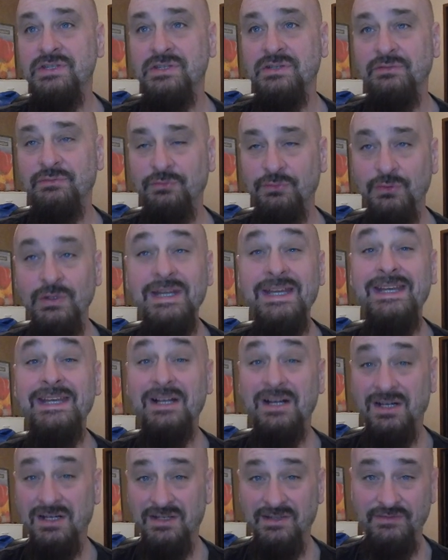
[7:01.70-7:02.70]
free
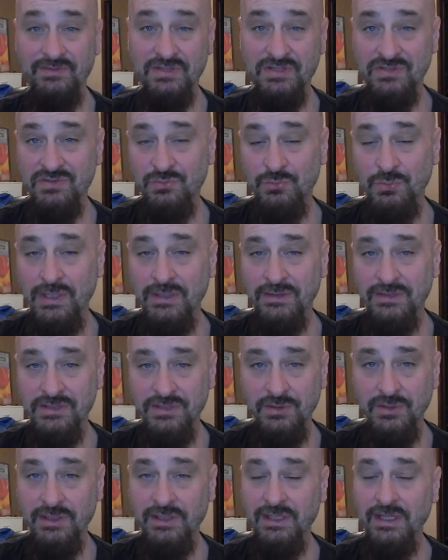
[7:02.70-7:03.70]
Office suite that
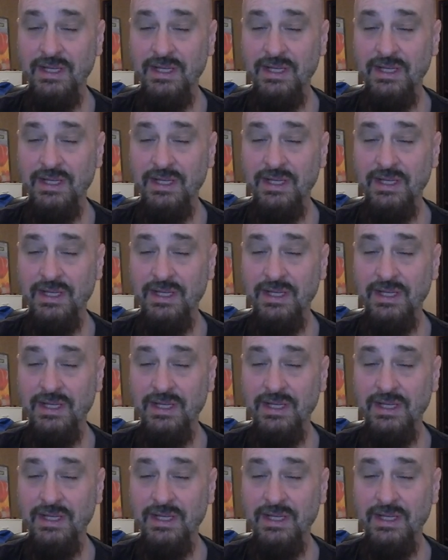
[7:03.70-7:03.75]
you can